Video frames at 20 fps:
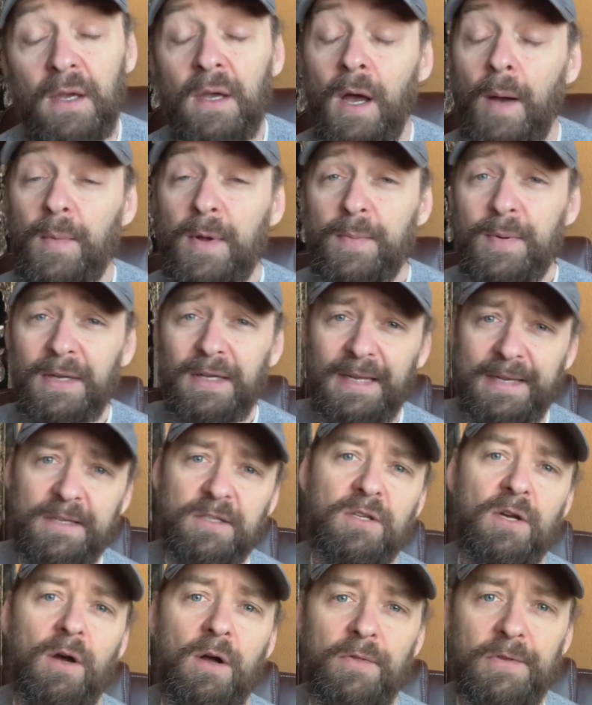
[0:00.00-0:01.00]
I'm gonna put
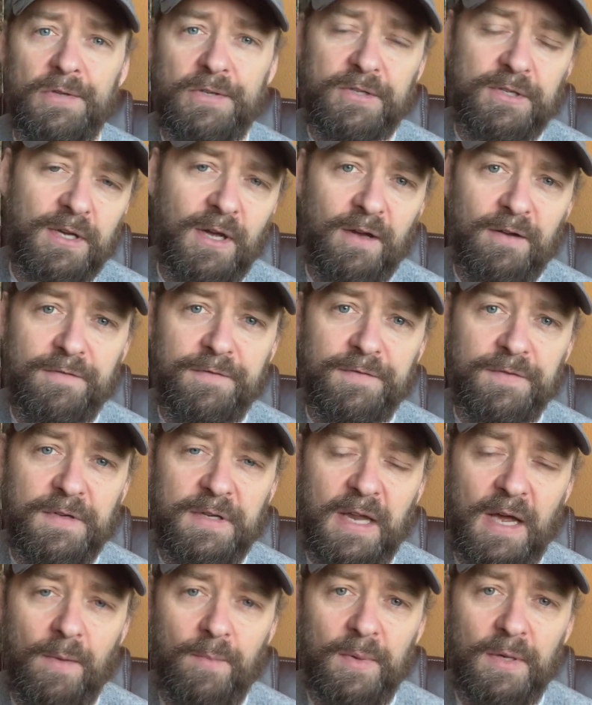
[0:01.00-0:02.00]
links to all this stuff
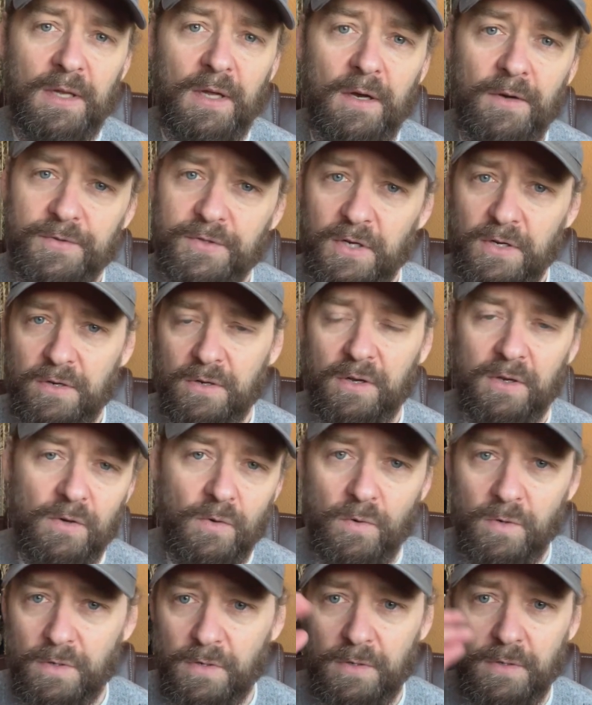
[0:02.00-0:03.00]
down below so you can
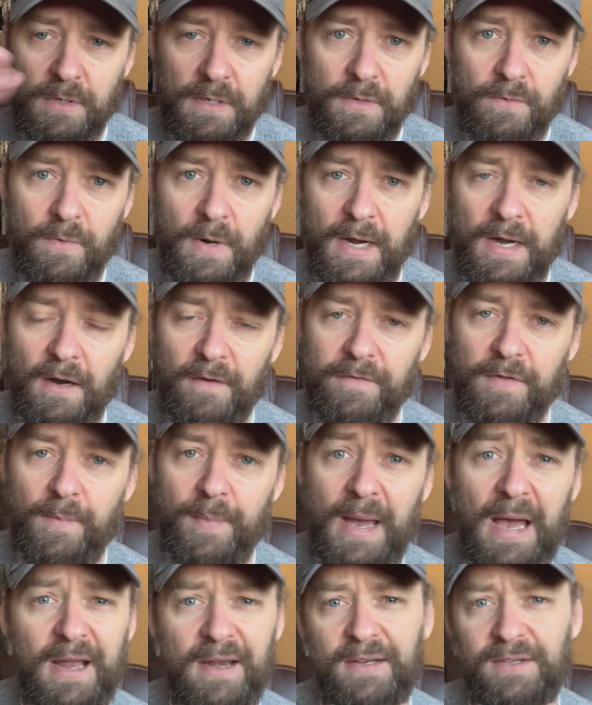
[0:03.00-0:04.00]
order it right off the
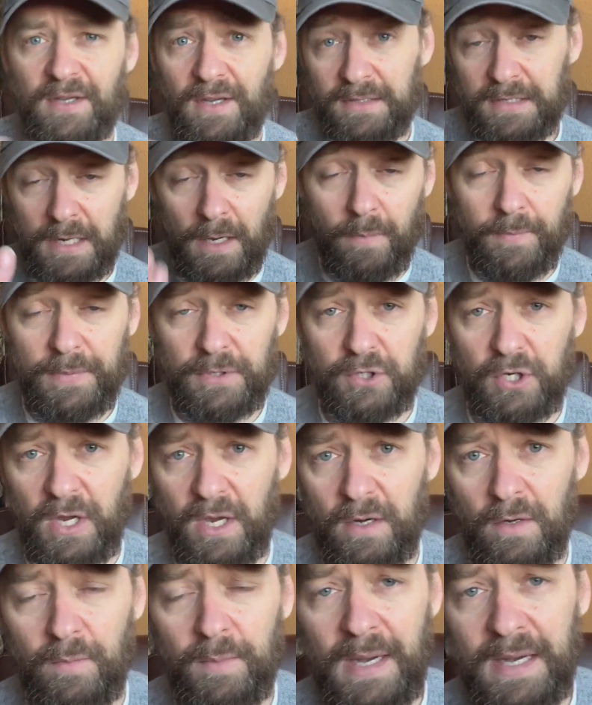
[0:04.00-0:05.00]
bat, and it does help the
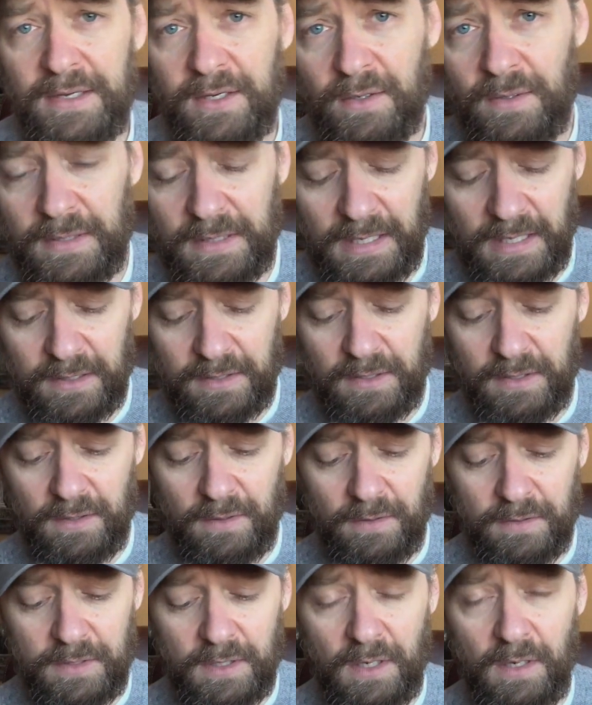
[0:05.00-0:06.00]
channel by doing that
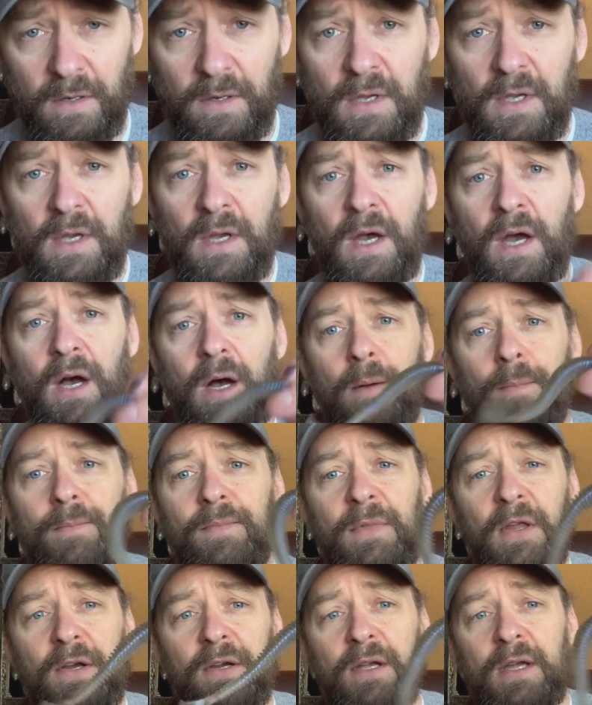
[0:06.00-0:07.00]
too. So
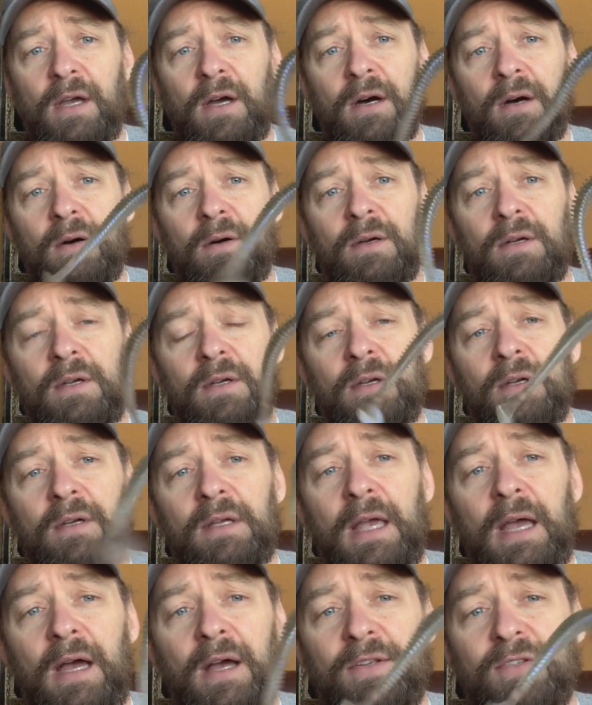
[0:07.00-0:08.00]
there you go.
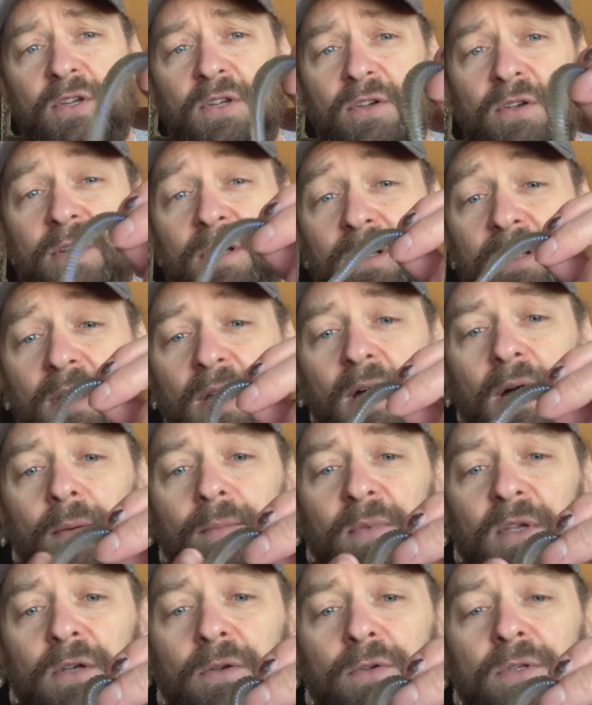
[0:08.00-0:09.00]
Yeah, so you
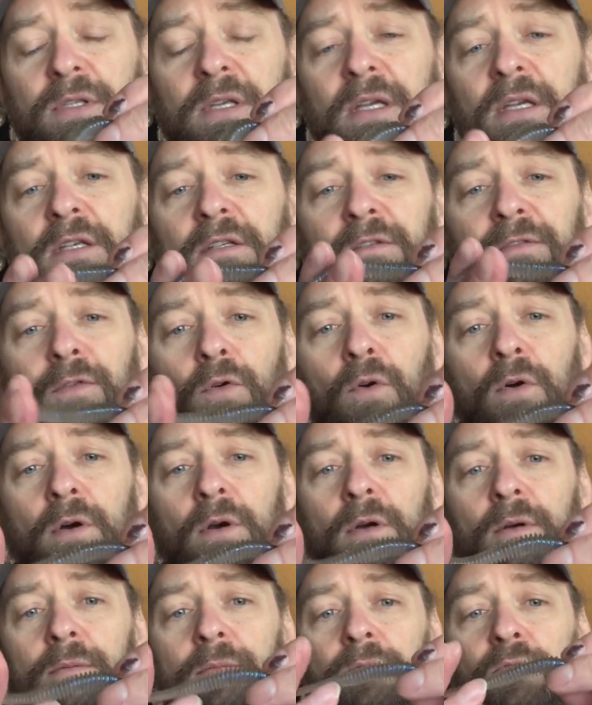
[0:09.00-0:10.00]
can use these
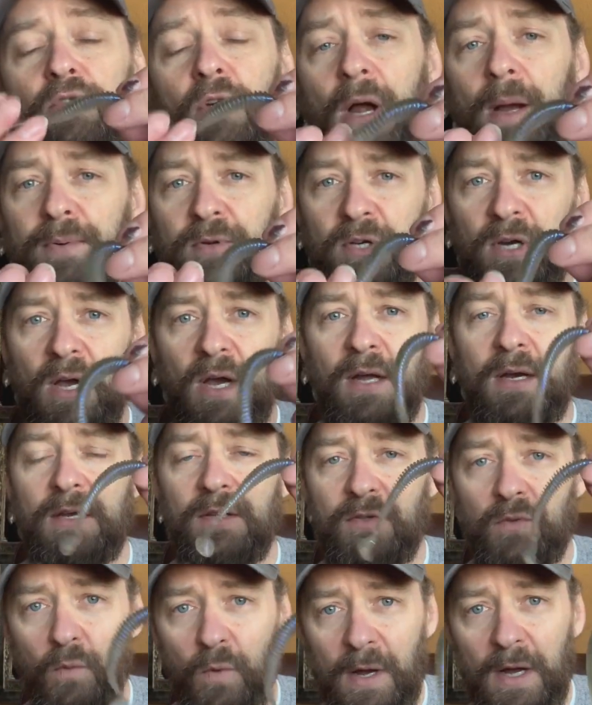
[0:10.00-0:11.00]
for drop shot
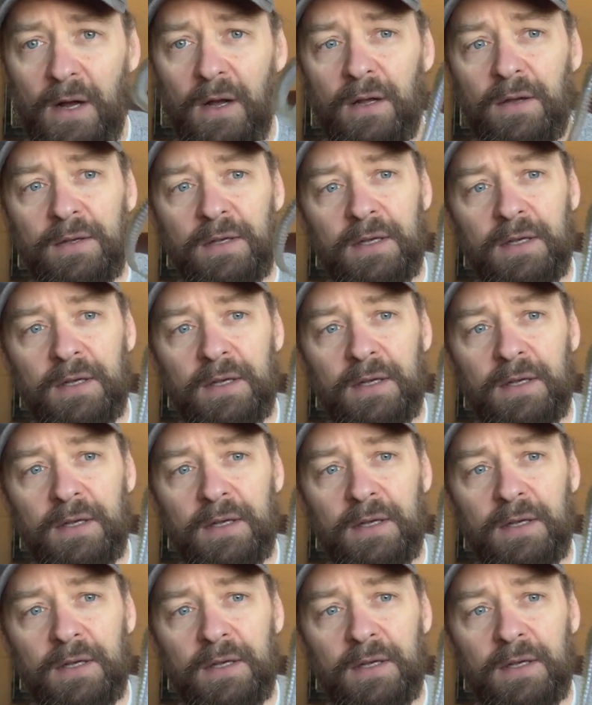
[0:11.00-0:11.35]
as well.